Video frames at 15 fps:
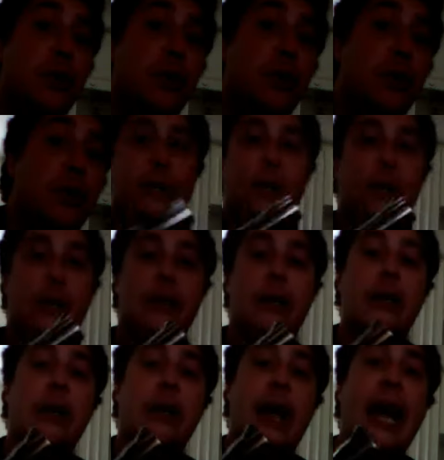this?
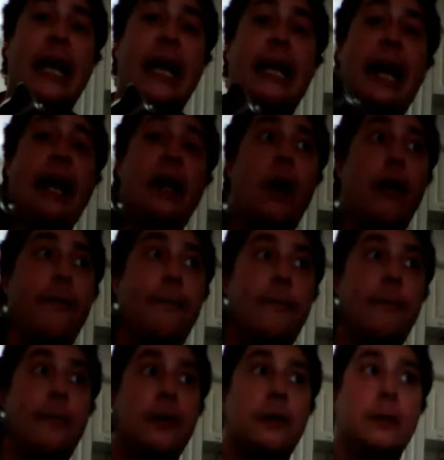I cut off
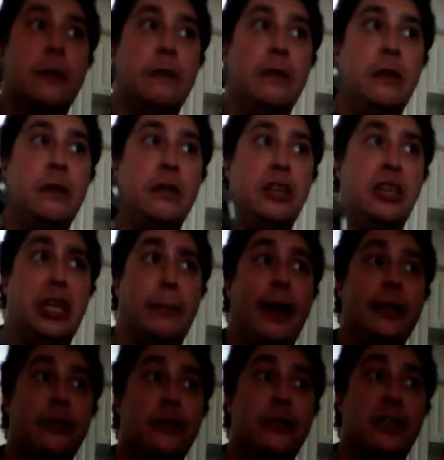the
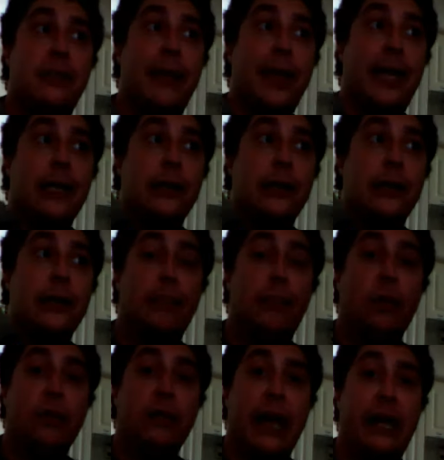muzzle to make it look
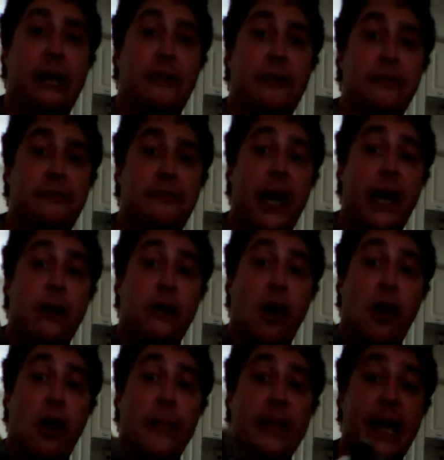more like a
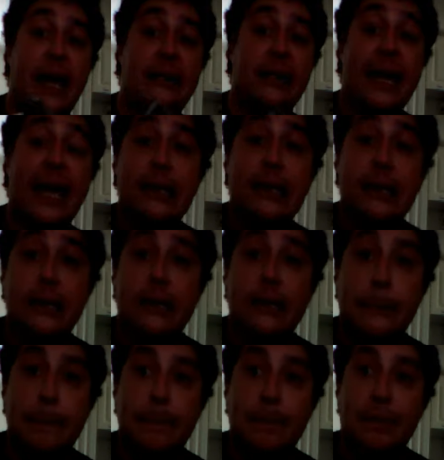firearm, and that's it.
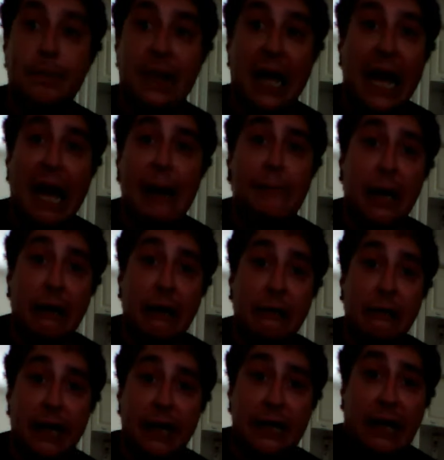I
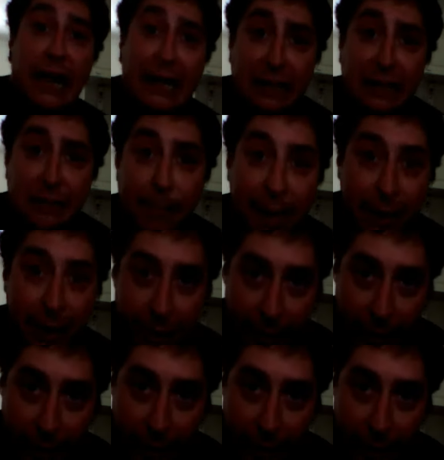modified it
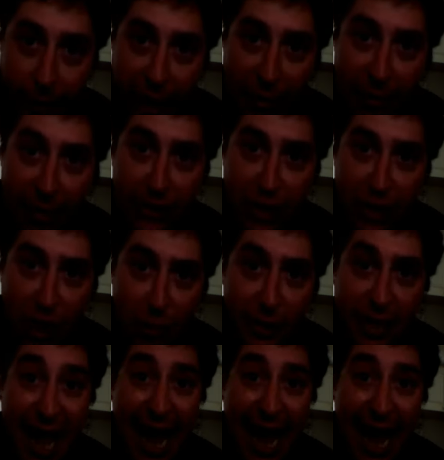cosmetically. I made no
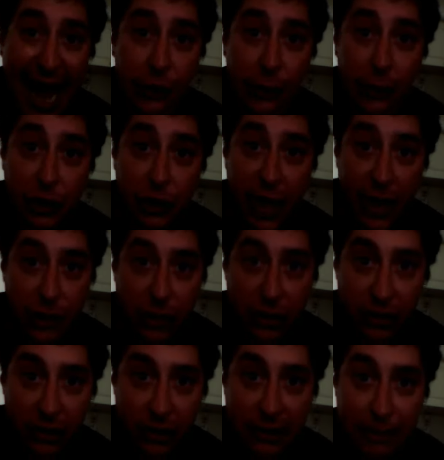mechanical
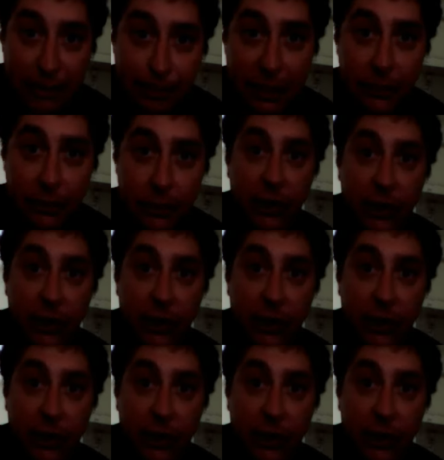changes to this pistol,